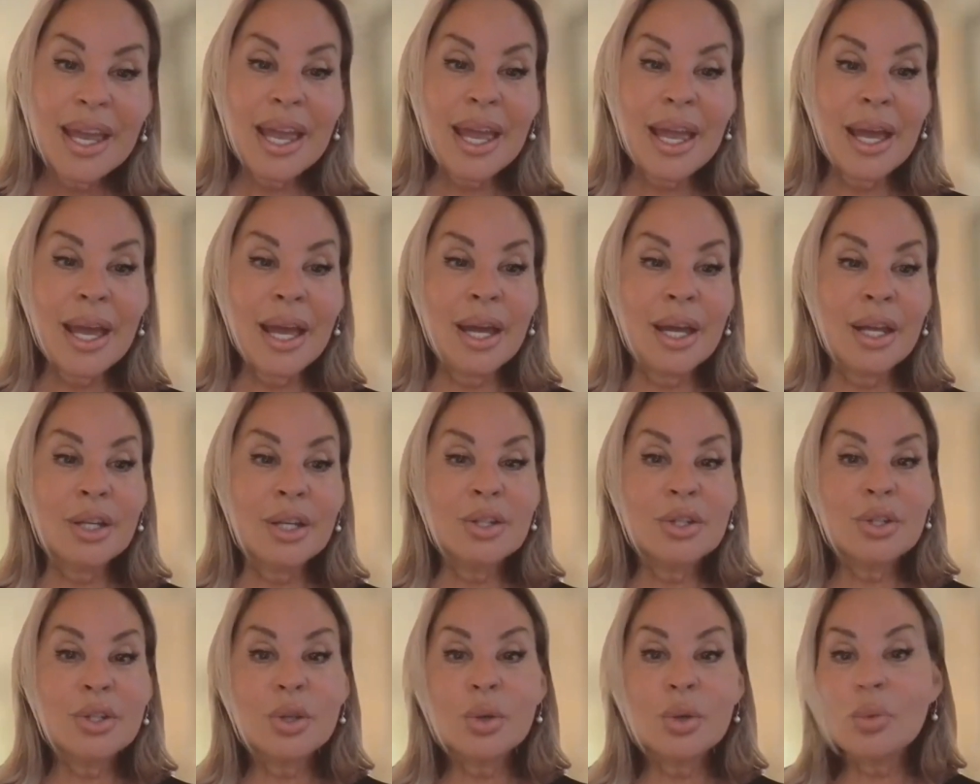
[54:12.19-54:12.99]

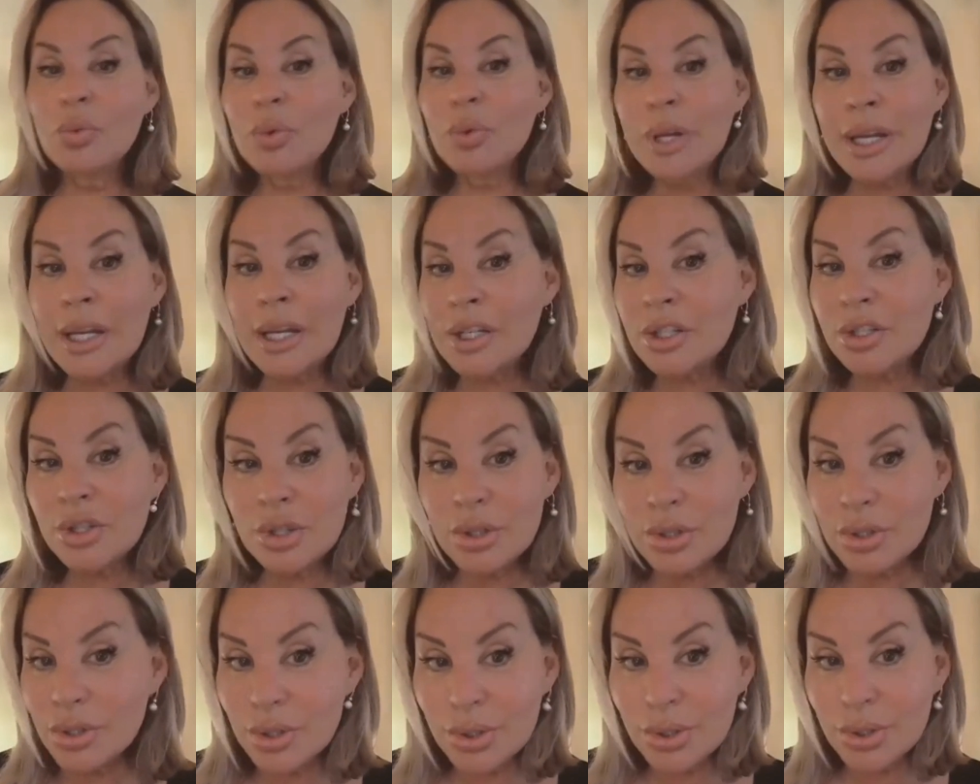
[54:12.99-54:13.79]
and to
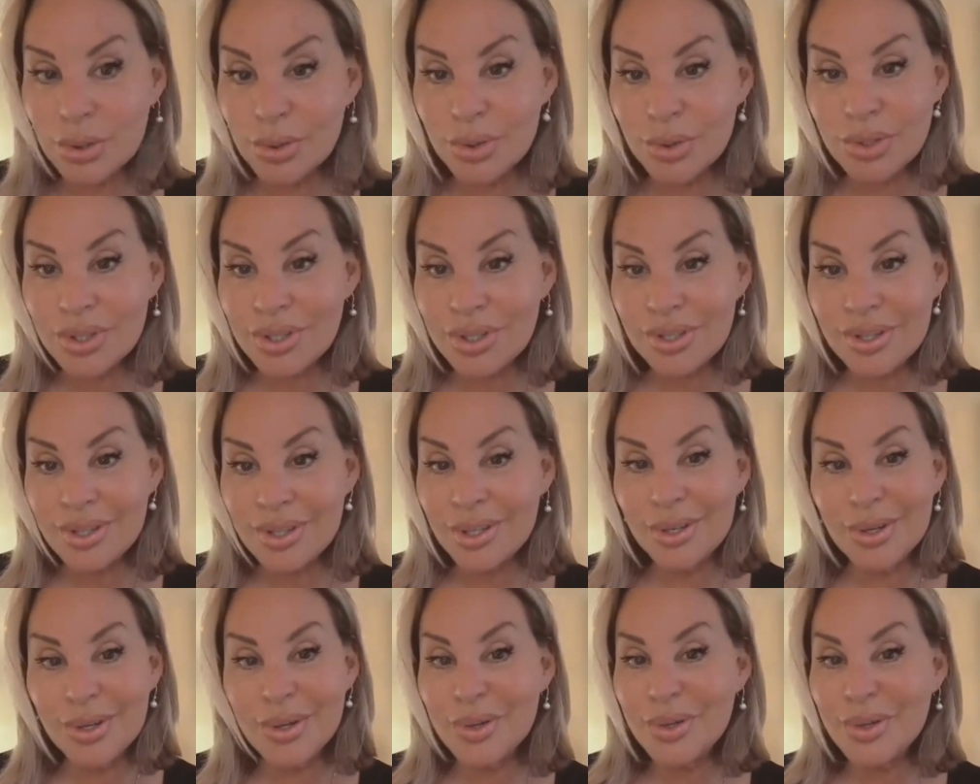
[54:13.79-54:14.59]
reintroduce
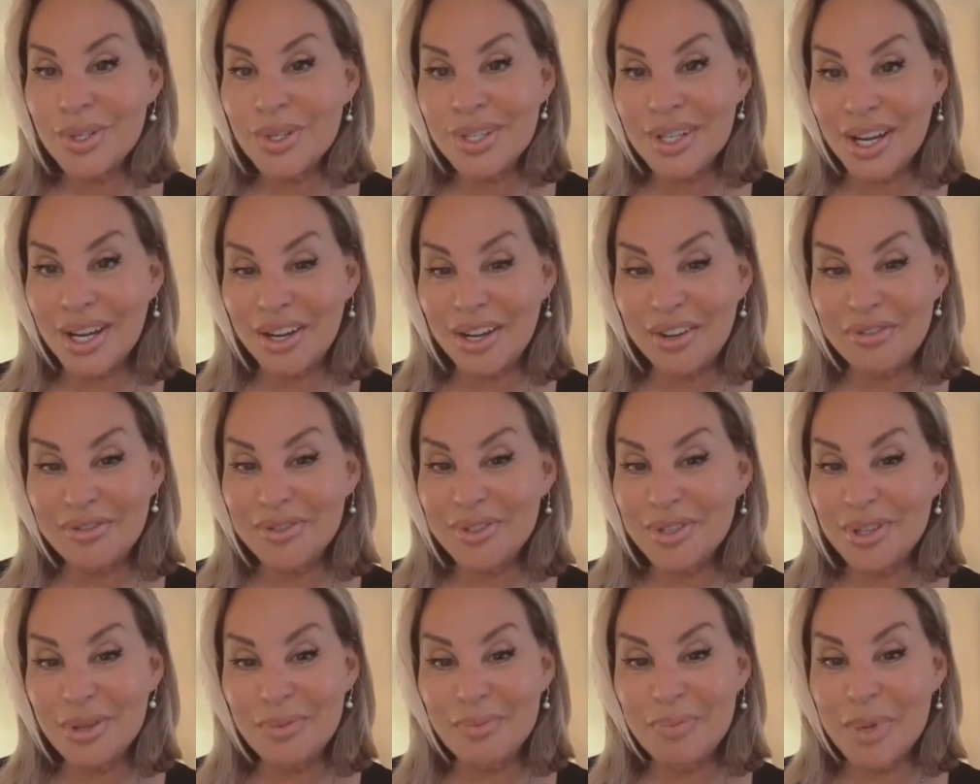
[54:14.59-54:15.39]
the new self
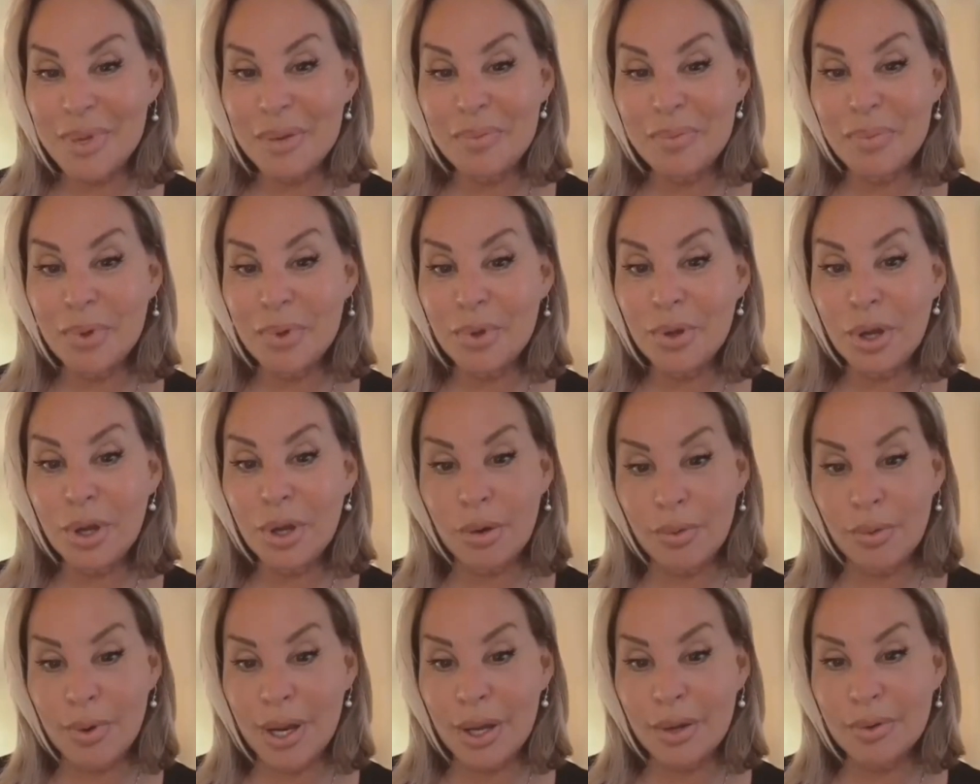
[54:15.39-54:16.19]
to the people
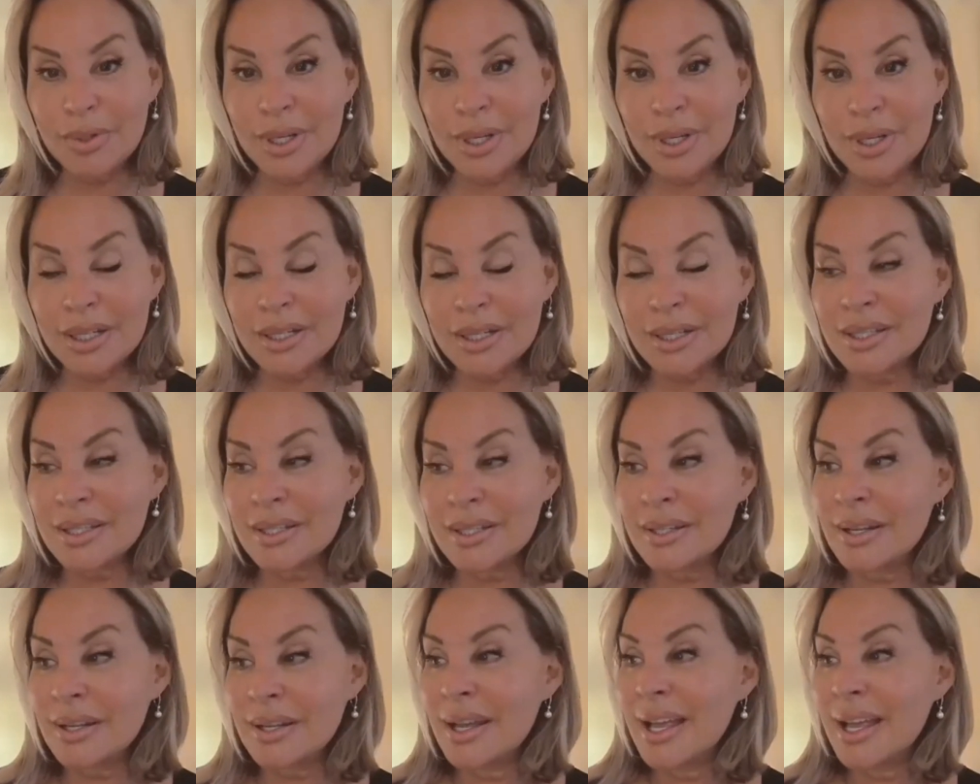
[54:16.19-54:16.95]
around us